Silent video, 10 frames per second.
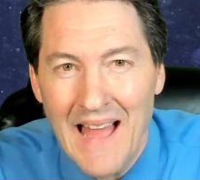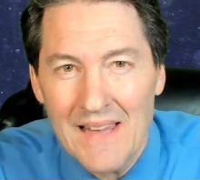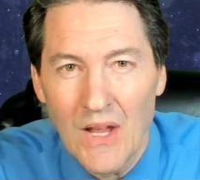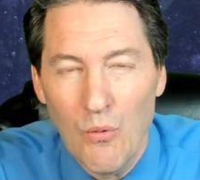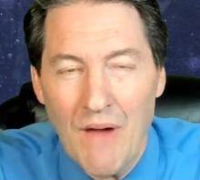
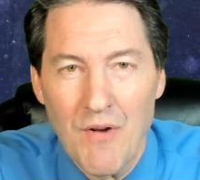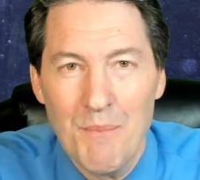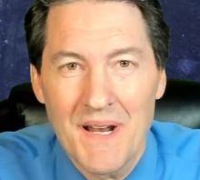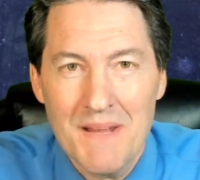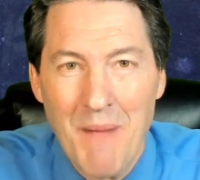Hello,
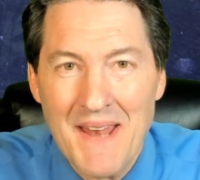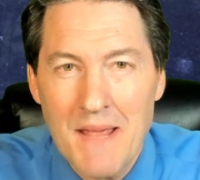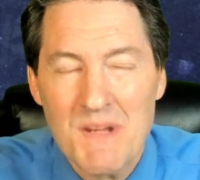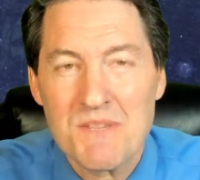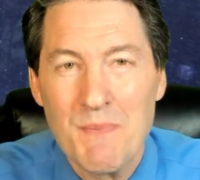everybody. My
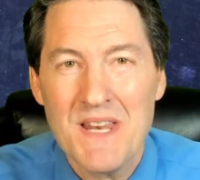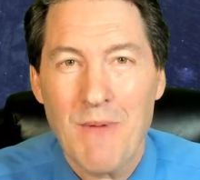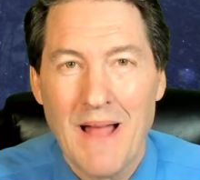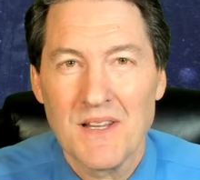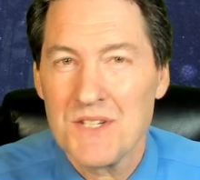name is
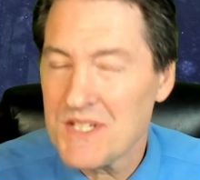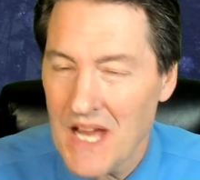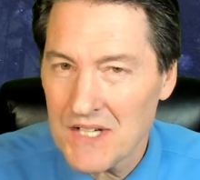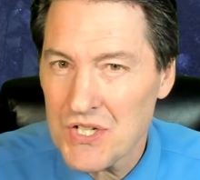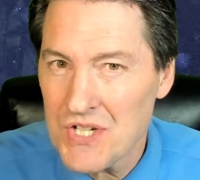
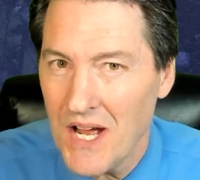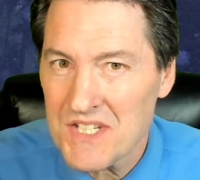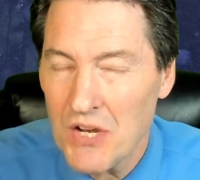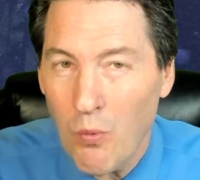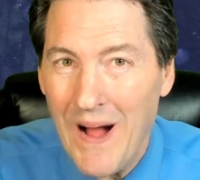meteorologist Hutch
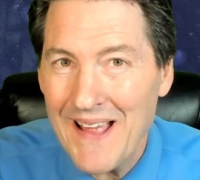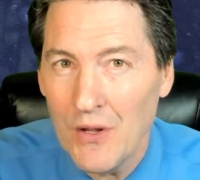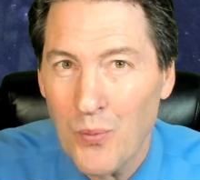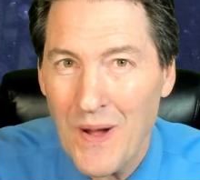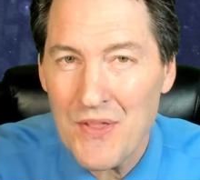Johnson.
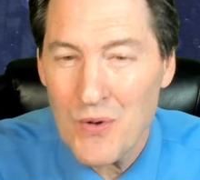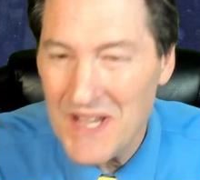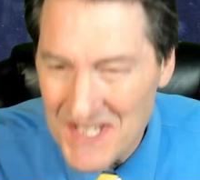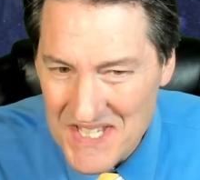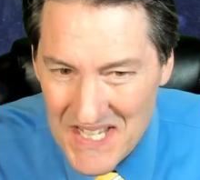Wild weather
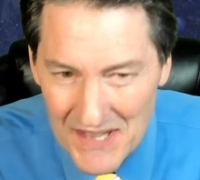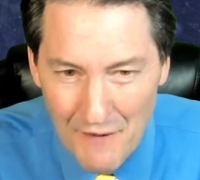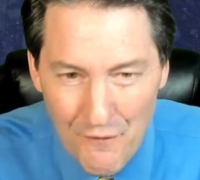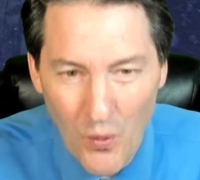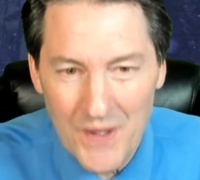is in
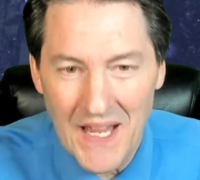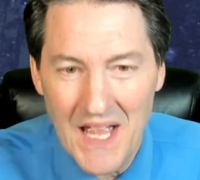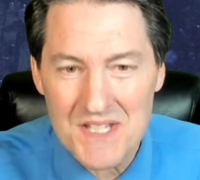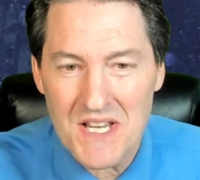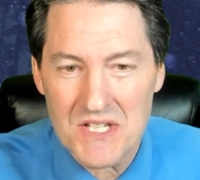the
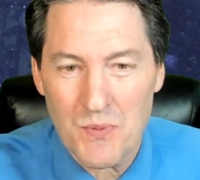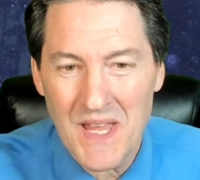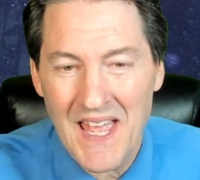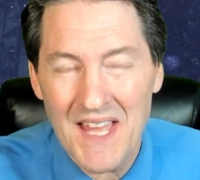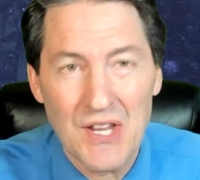forecast as
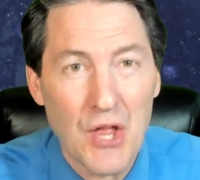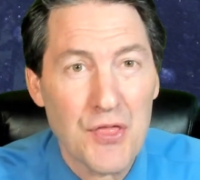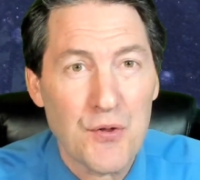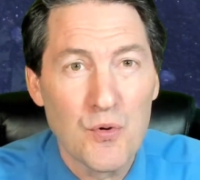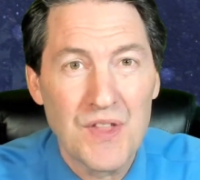we head
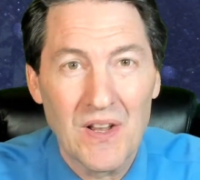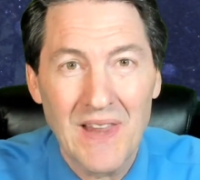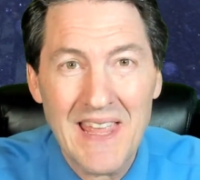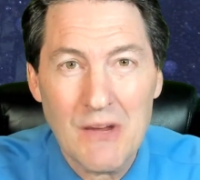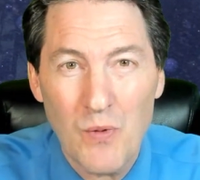through the
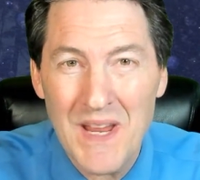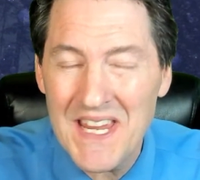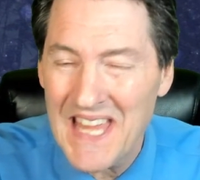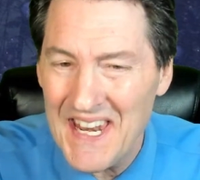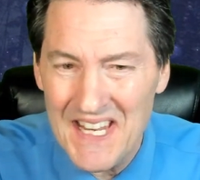late
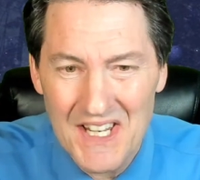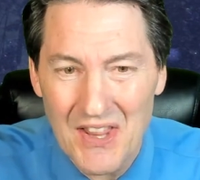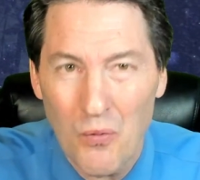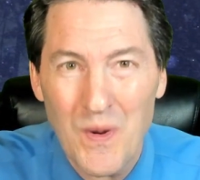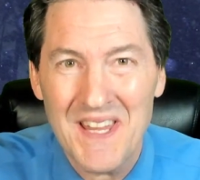week and into
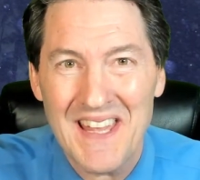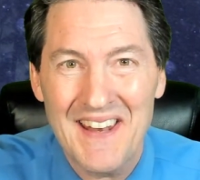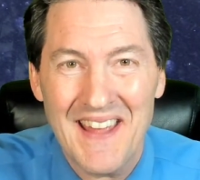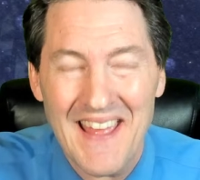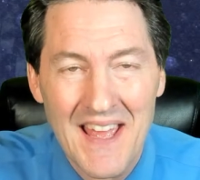the
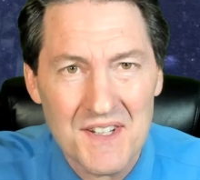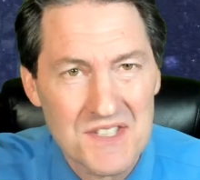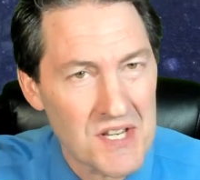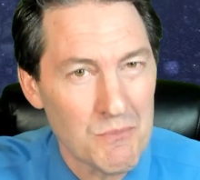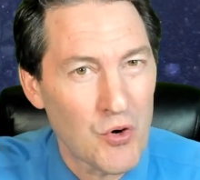weekend ahead.
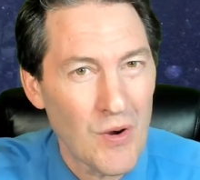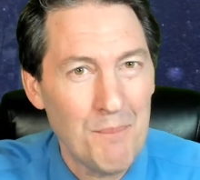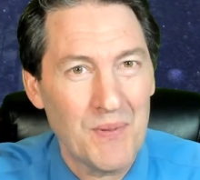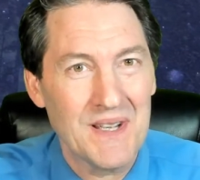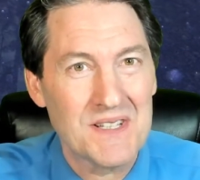Some
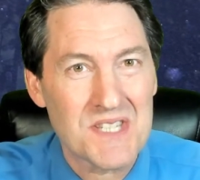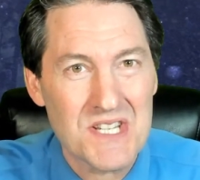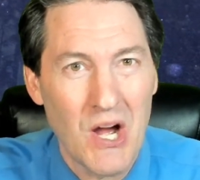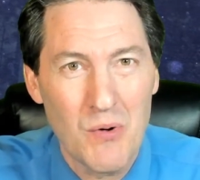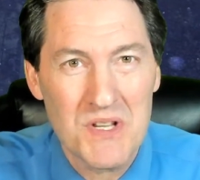crippling
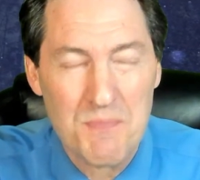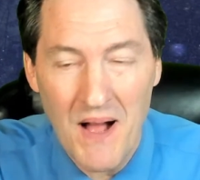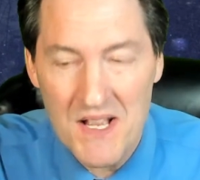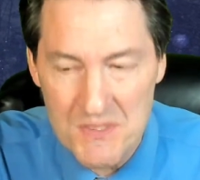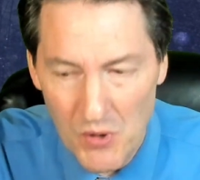snow is
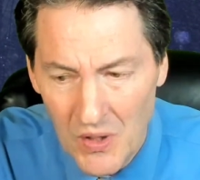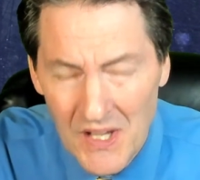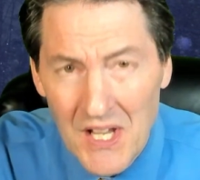possible.